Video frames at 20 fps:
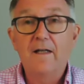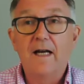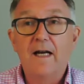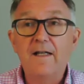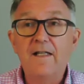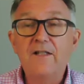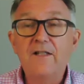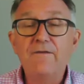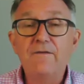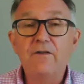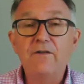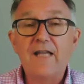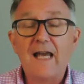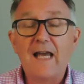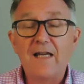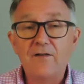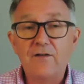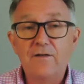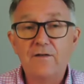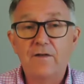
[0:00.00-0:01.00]
And there's different
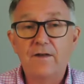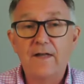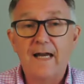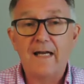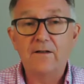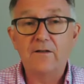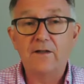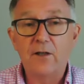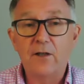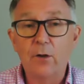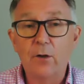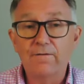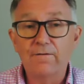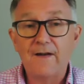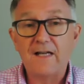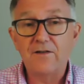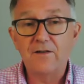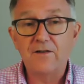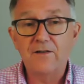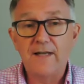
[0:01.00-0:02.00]
tests for that. The
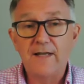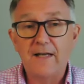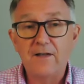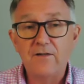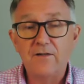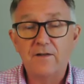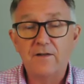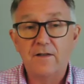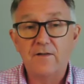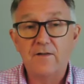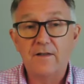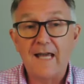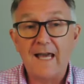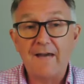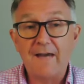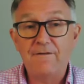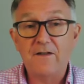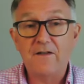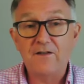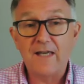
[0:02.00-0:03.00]
old-fashioned test is an
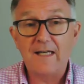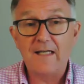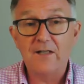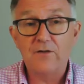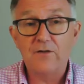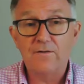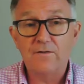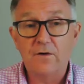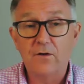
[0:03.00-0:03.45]
FSH,